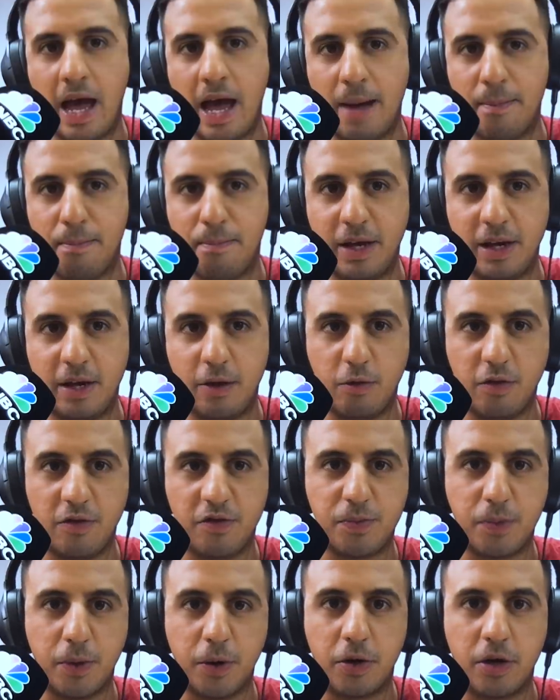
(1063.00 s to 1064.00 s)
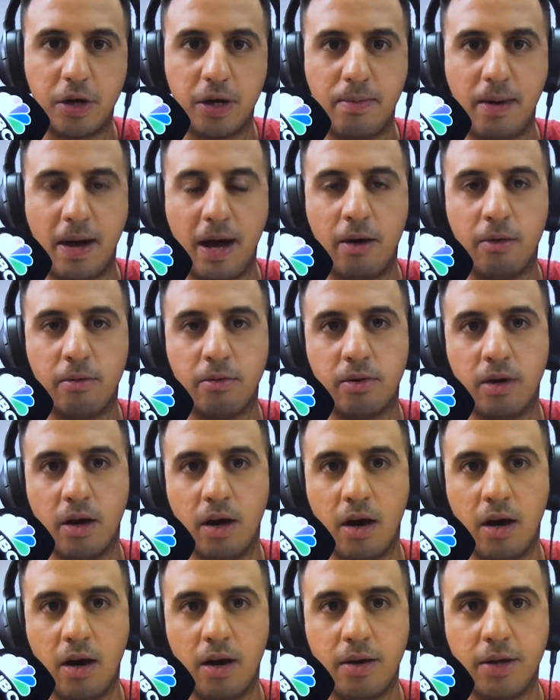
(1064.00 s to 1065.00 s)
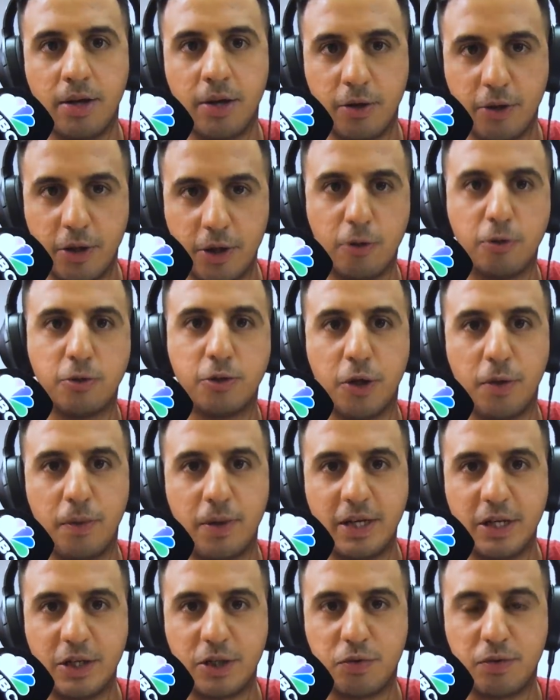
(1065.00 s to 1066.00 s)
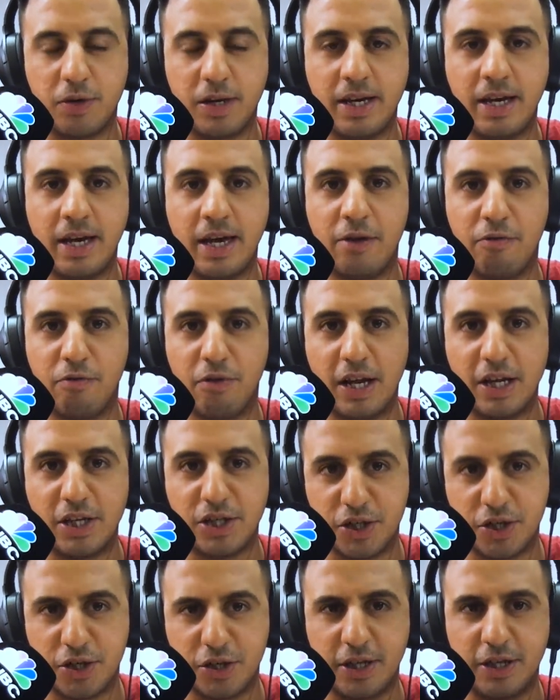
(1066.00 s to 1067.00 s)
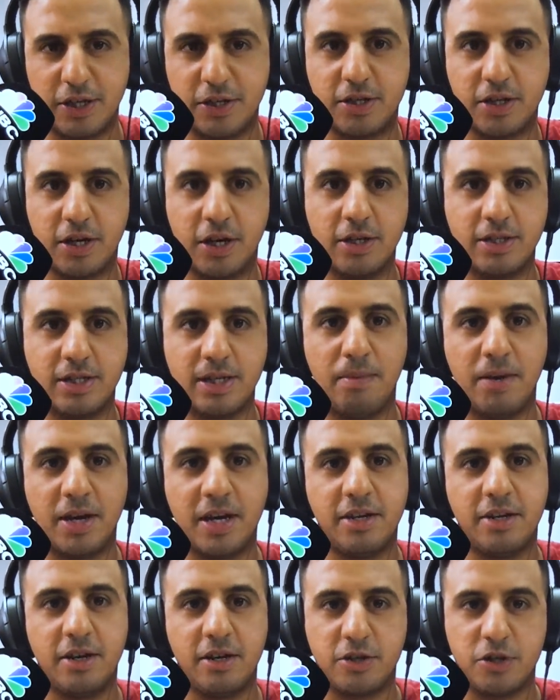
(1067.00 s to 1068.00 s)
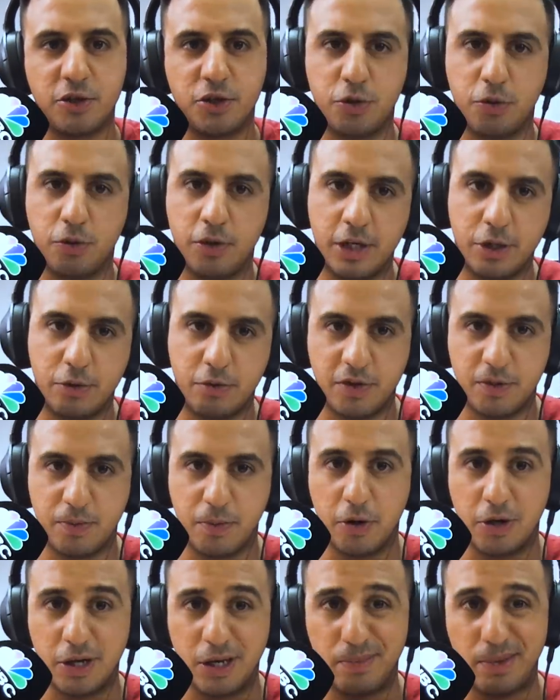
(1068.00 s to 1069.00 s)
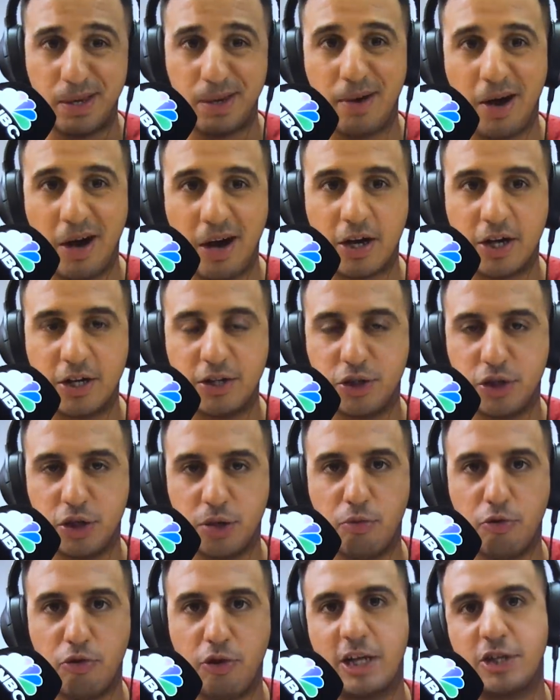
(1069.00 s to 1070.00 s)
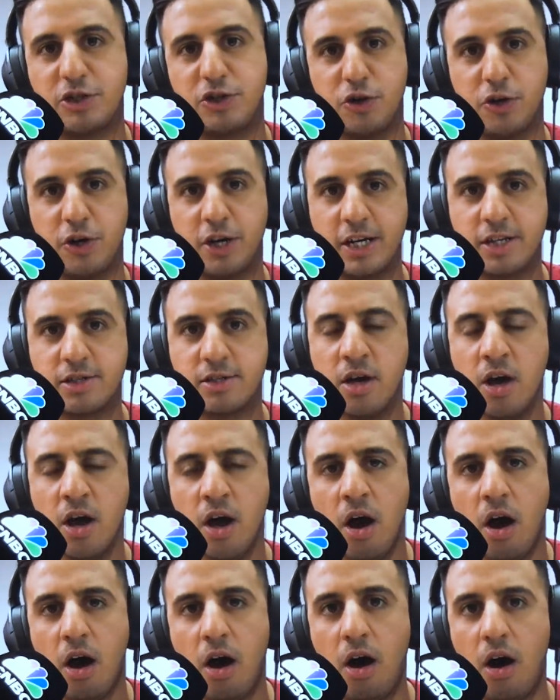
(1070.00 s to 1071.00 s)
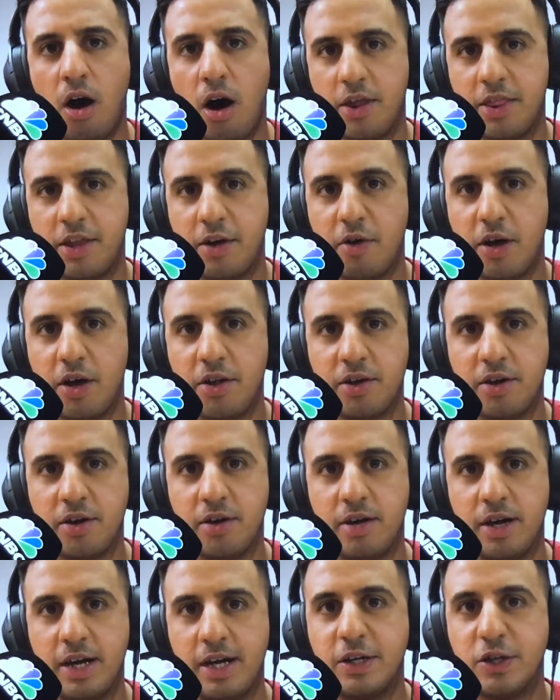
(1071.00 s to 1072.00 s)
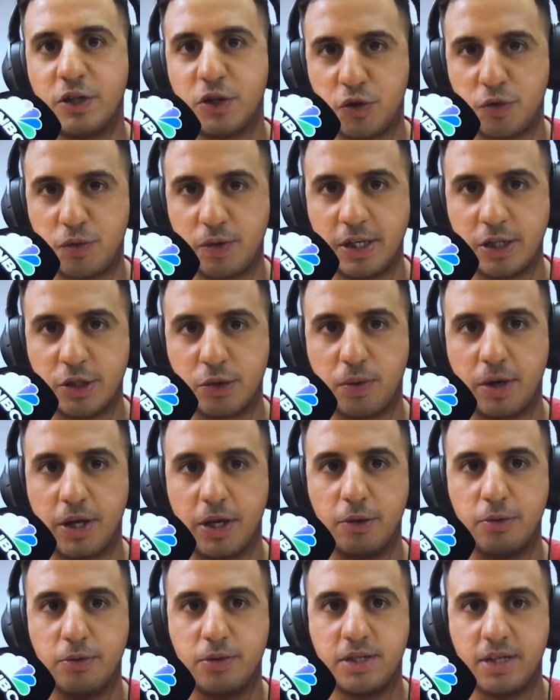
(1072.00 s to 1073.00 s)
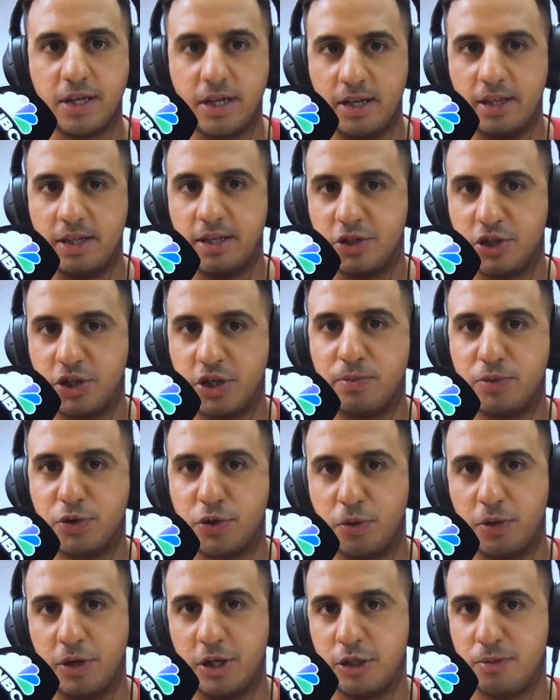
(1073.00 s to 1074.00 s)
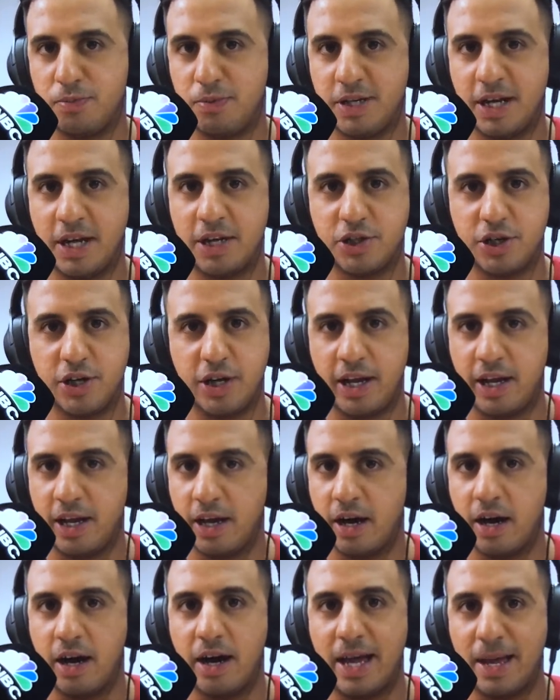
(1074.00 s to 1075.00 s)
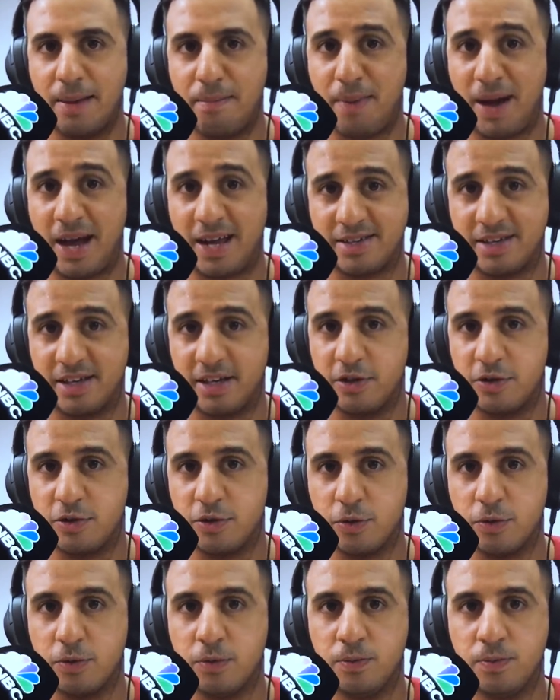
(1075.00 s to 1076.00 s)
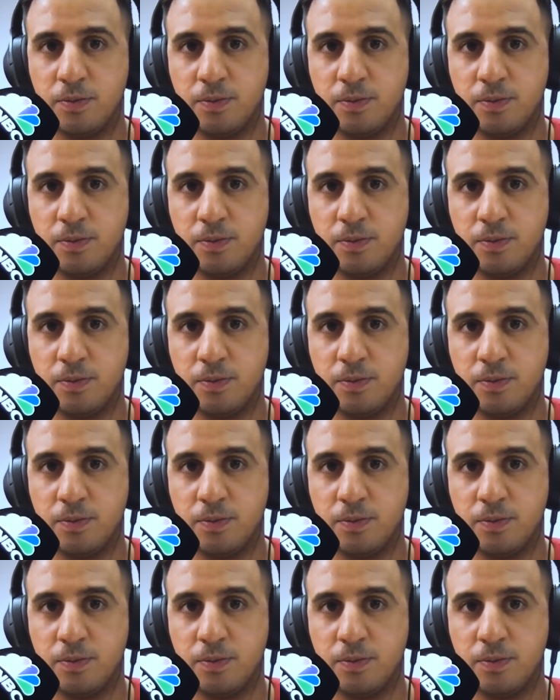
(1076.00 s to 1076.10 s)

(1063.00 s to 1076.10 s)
And Peter, we've spoken about uh, you know the auto industry in relation to this uh, semiconductor shortage. We've spoken a bit about consumer electronics. Are, are there other industries where you see this chip shortage potentially uh, impacting at all?